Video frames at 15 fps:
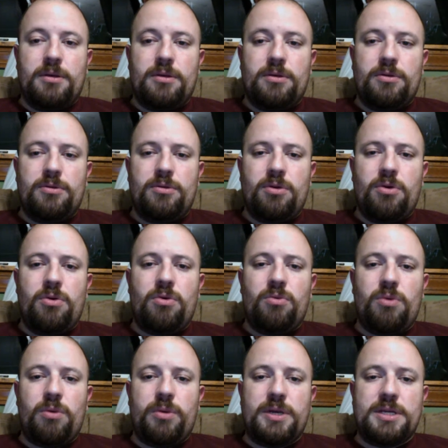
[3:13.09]
So
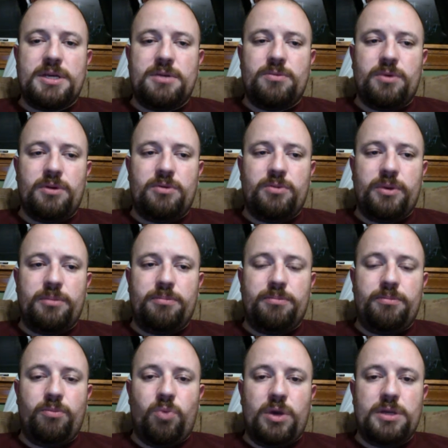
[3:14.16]
what we did was we
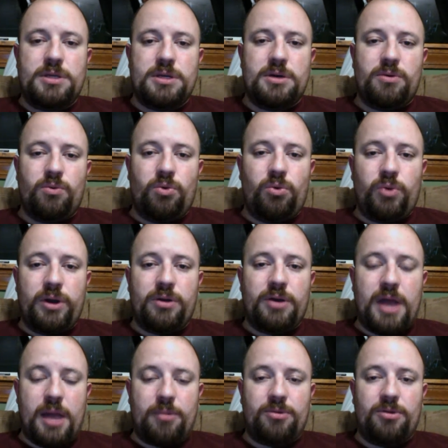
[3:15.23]
went on
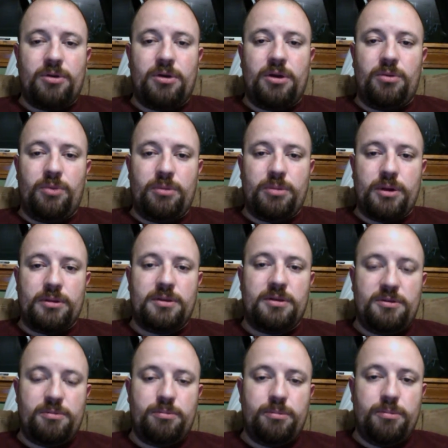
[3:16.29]
Amazon and we bought
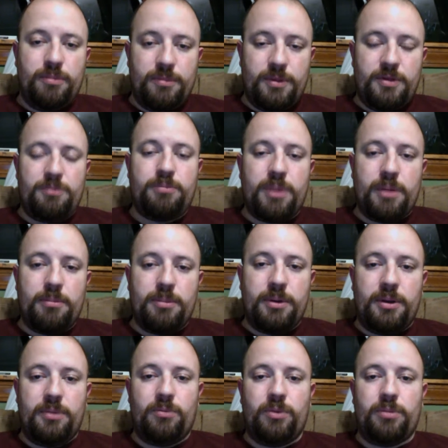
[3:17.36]
this pump,
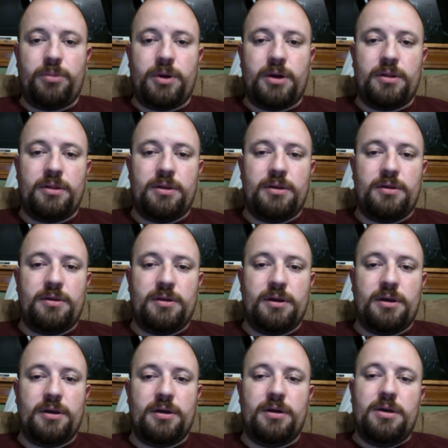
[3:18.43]
and we bought this
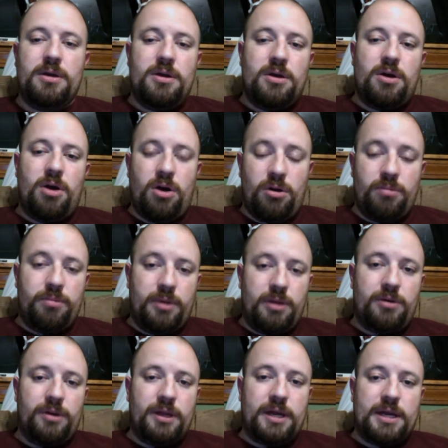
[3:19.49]

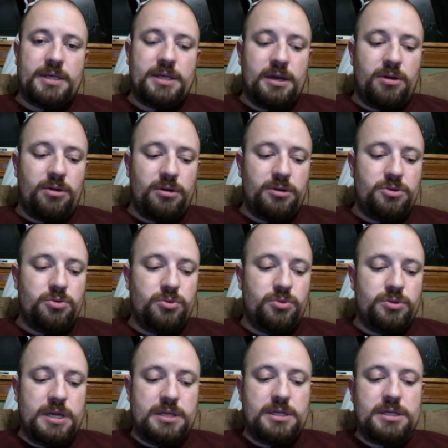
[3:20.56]
like I said, all the
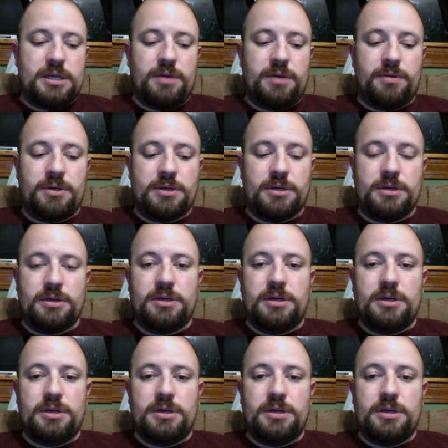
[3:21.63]
tools necessary to